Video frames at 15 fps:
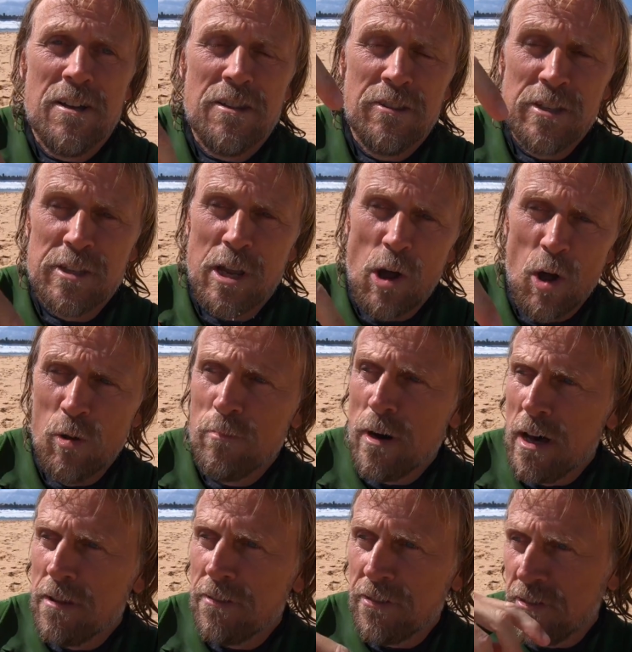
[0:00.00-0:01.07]
this whole
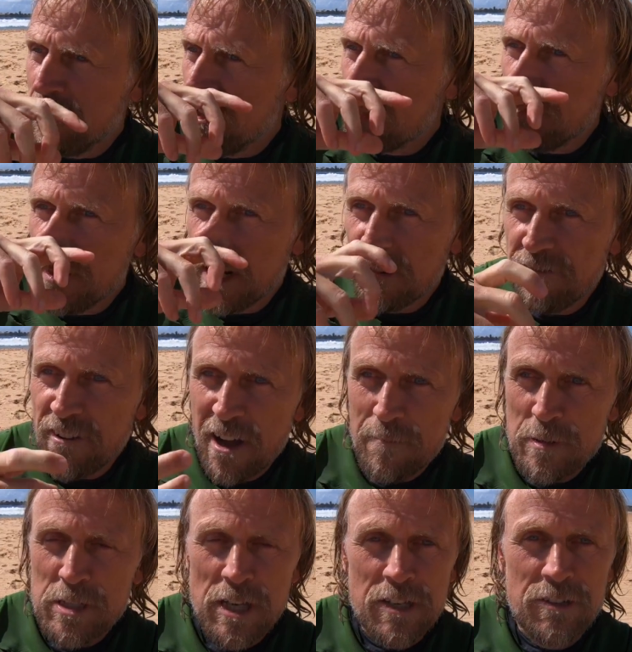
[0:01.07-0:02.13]
month there's been a
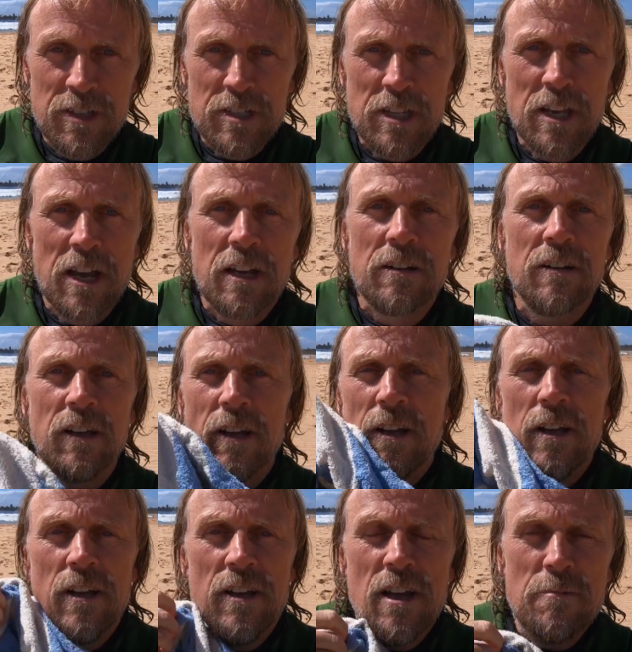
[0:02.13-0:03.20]
5% discount
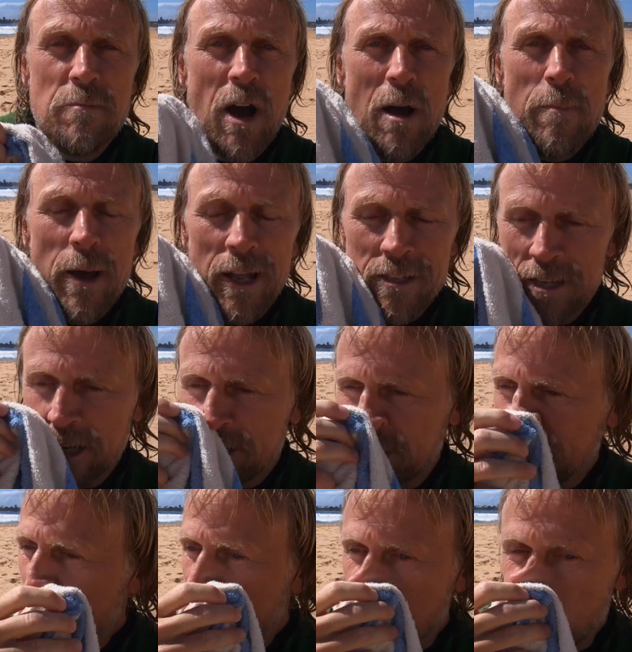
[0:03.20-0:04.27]
in my about
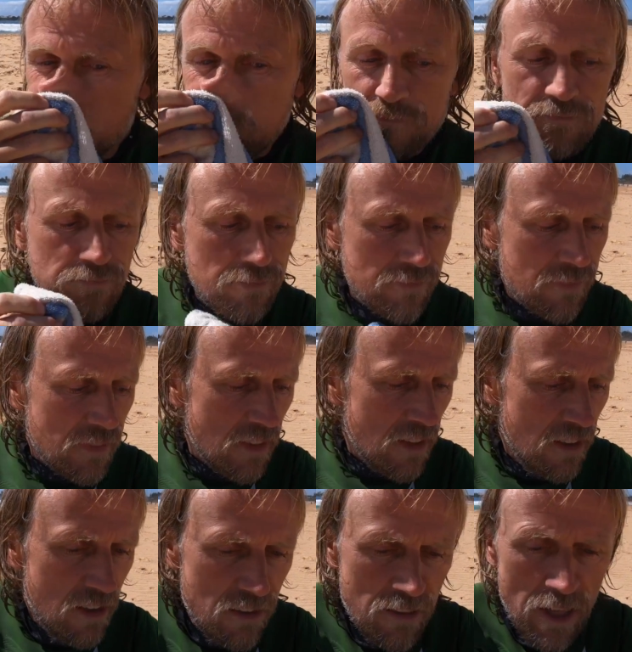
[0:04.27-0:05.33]

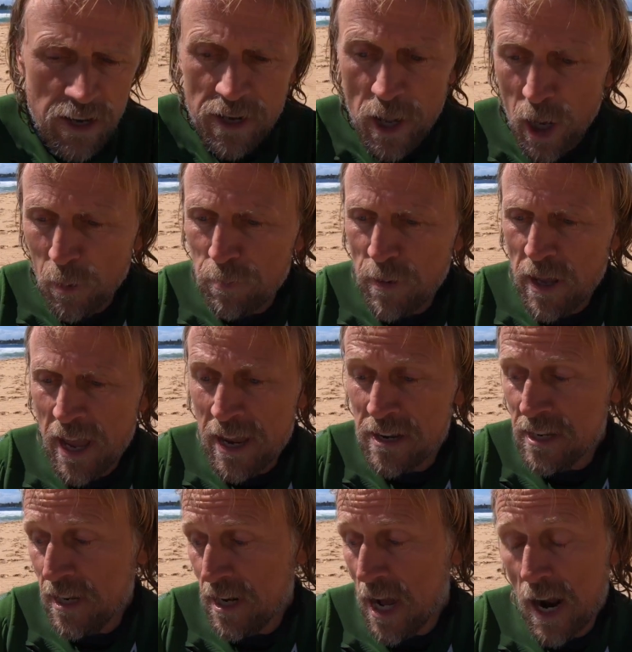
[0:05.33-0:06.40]
section. That'd help
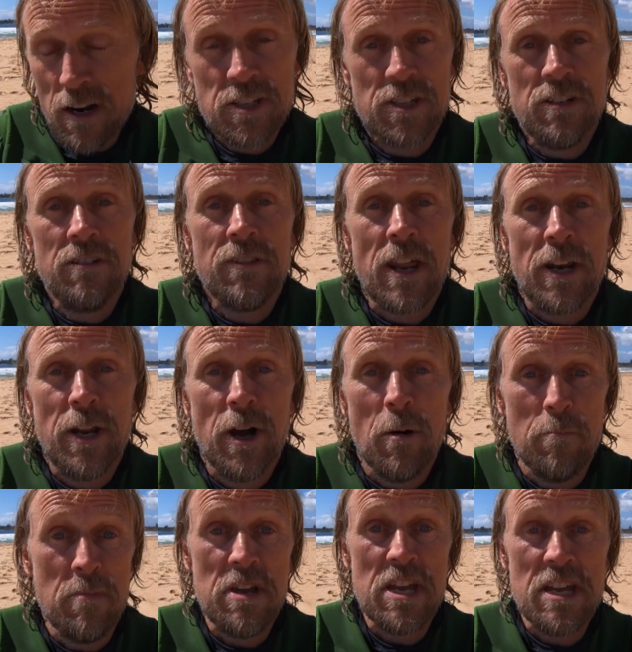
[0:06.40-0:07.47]
Andy at Arzen, that'd
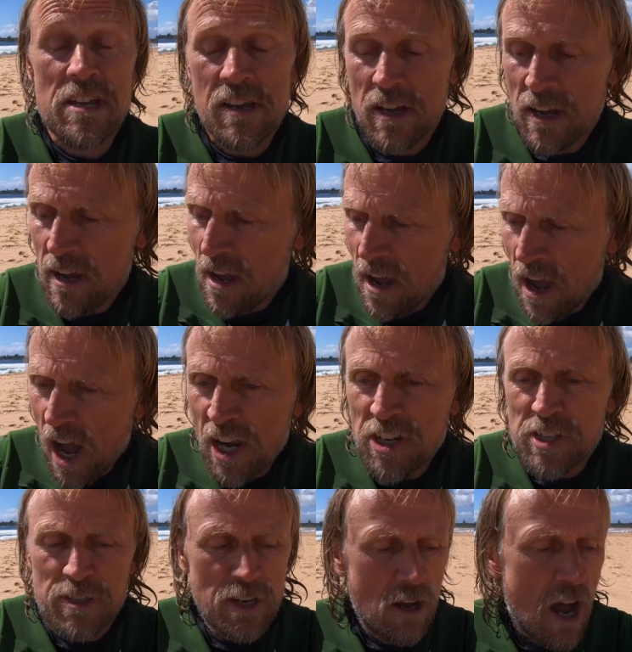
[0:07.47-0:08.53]
help me.
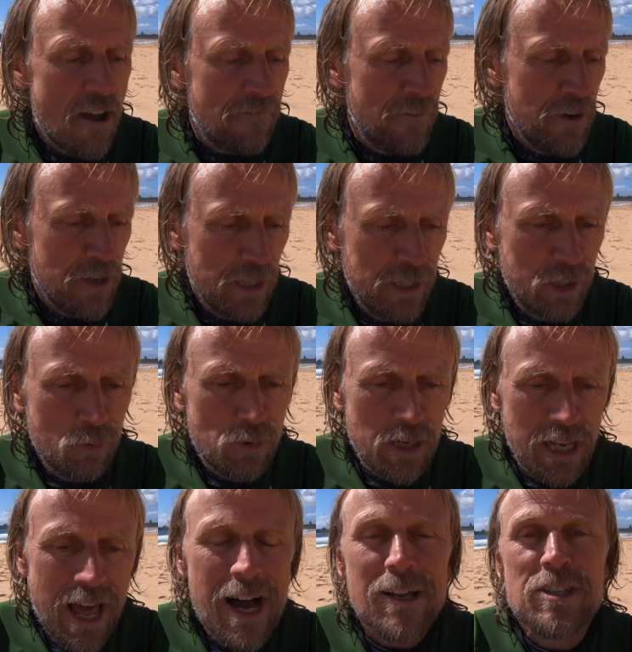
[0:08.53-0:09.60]
I feel a little bit
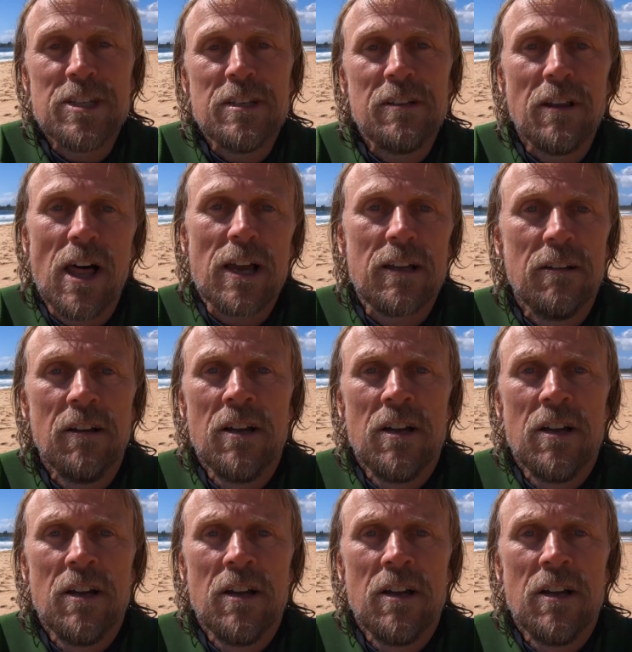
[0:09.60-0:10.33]
lousy, like